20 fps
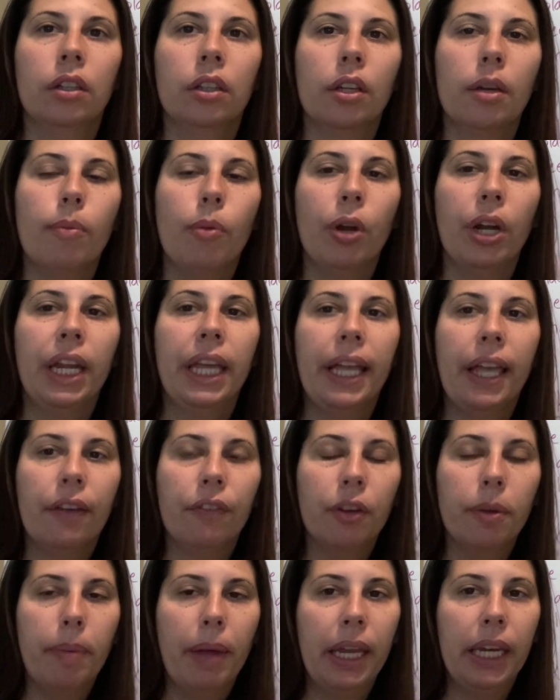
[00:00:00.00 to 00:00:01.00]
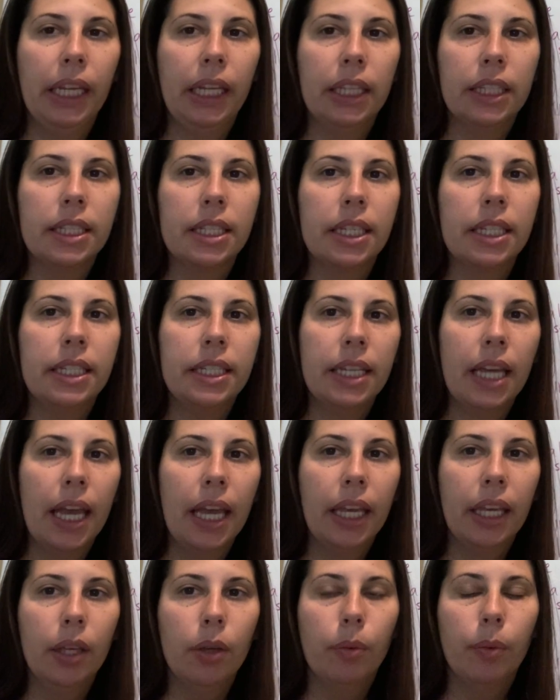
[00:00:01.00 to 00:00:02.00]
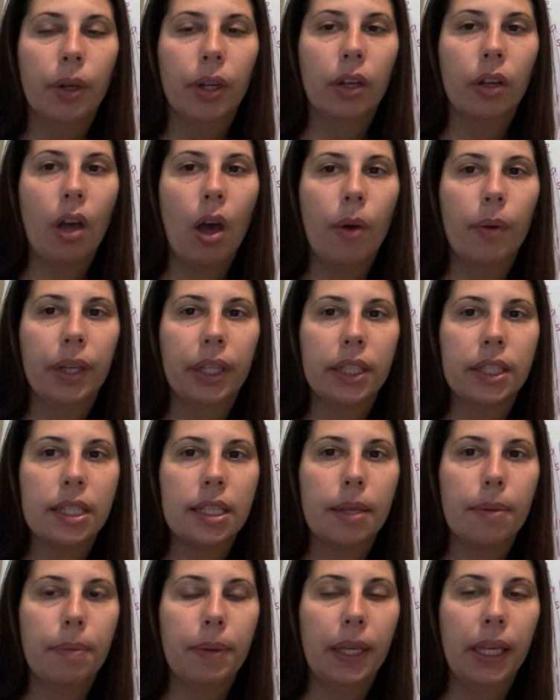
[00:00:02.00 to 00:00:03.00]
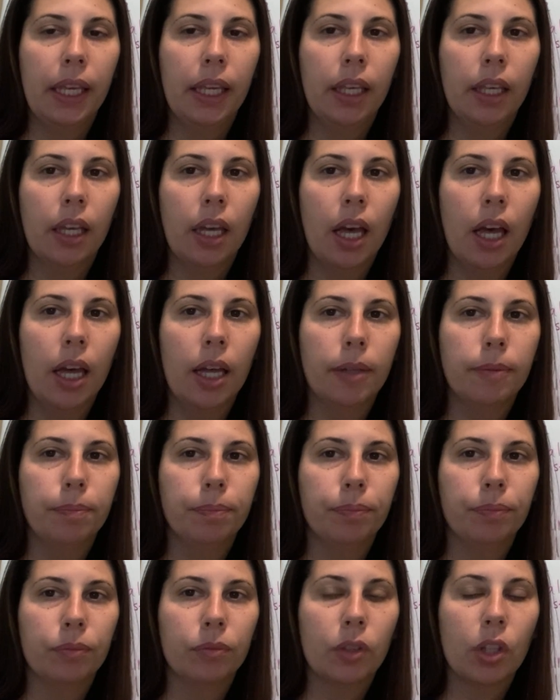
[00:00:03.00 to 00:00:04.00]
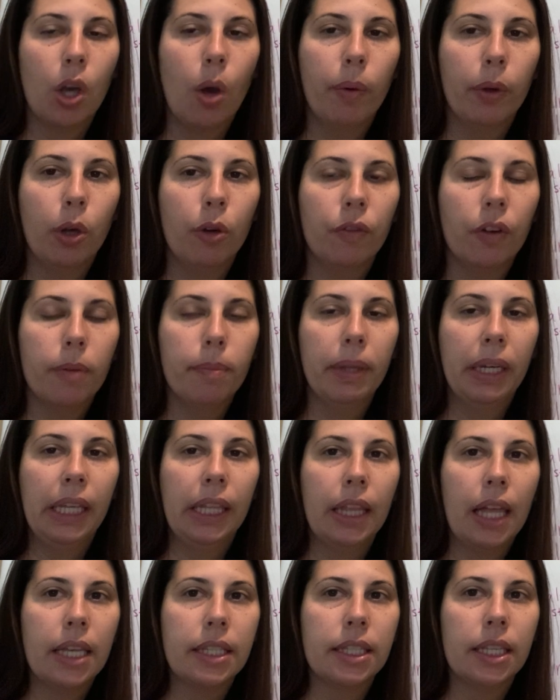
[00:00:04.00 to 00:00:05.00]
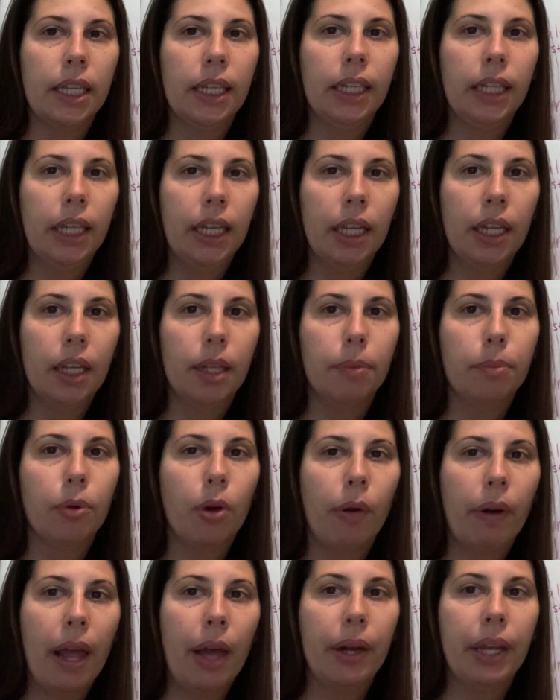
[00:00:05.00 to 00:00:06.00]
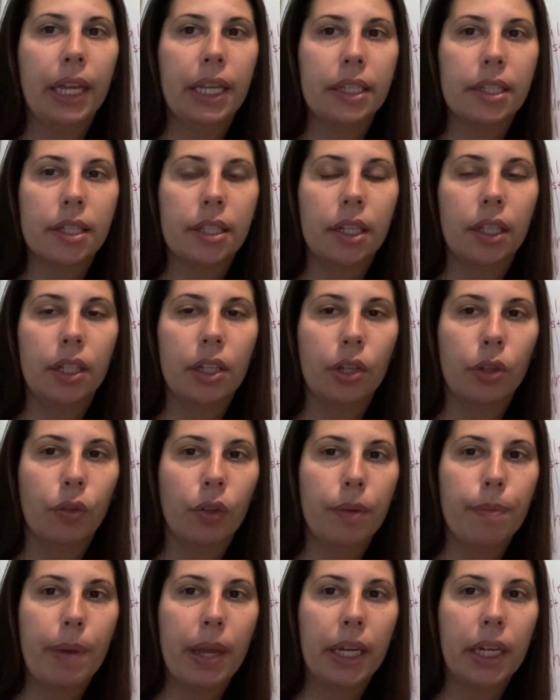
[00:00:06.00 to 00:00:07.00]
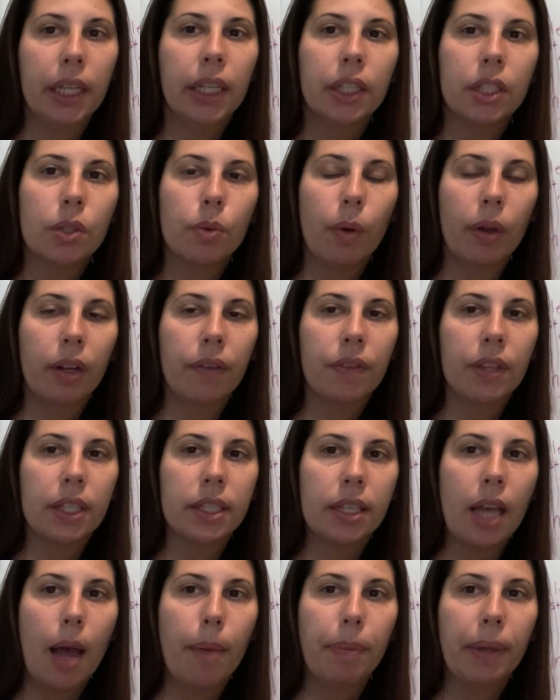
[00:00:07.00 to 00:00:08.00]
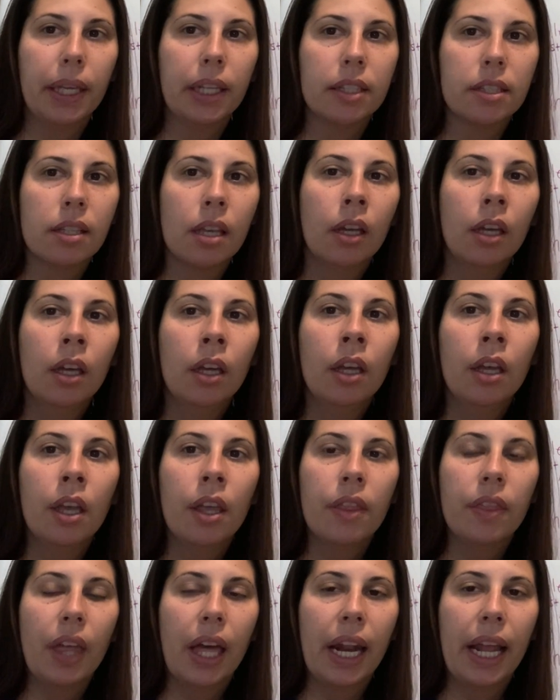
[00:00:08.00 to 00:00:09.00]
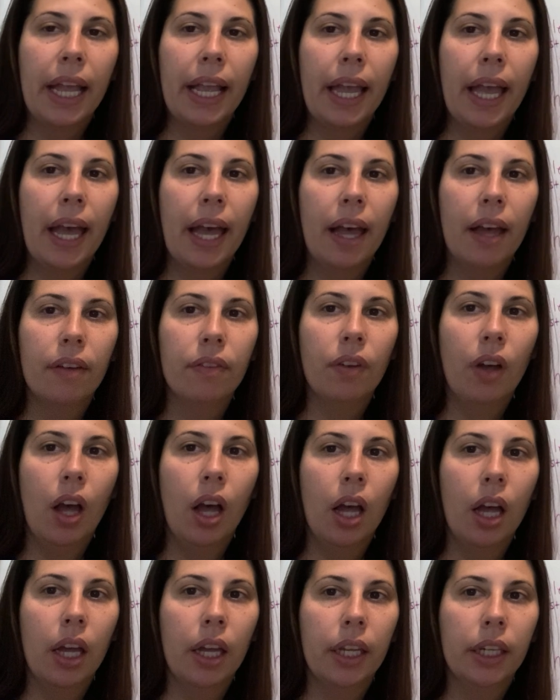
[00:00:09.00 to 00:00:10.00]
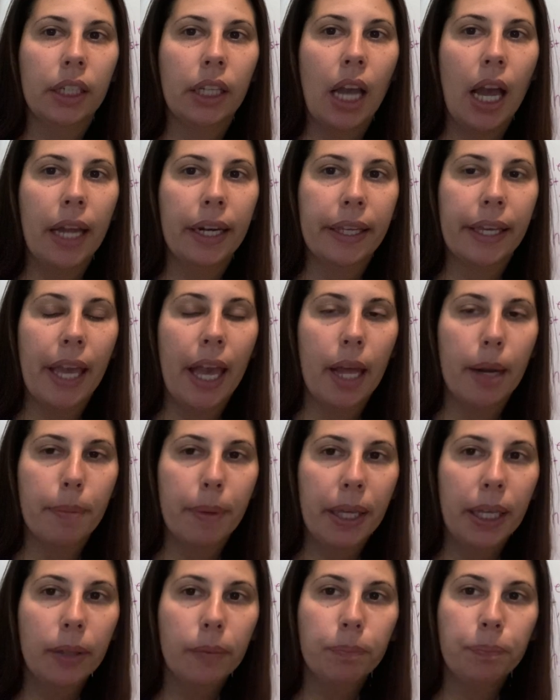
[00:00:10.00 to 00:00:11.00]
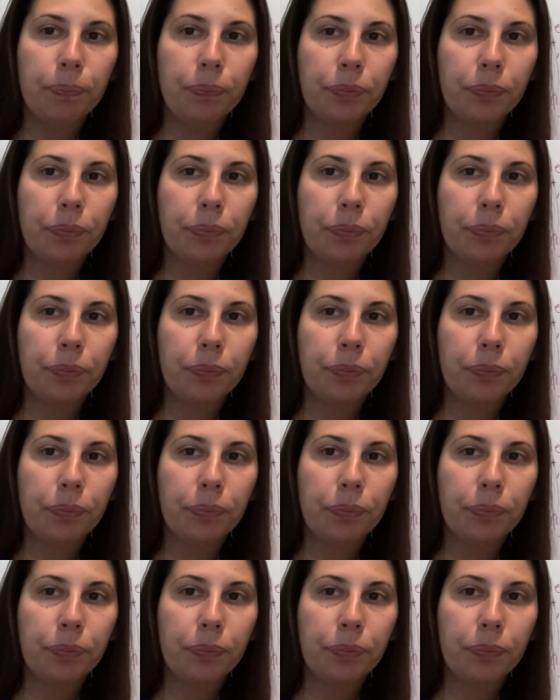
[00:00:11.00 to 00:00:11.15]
Good morning, everybody. Today we're going to be going over a mini lesson in pronoun antecedent agreement. It's one of the topics that I have on Khan Academy,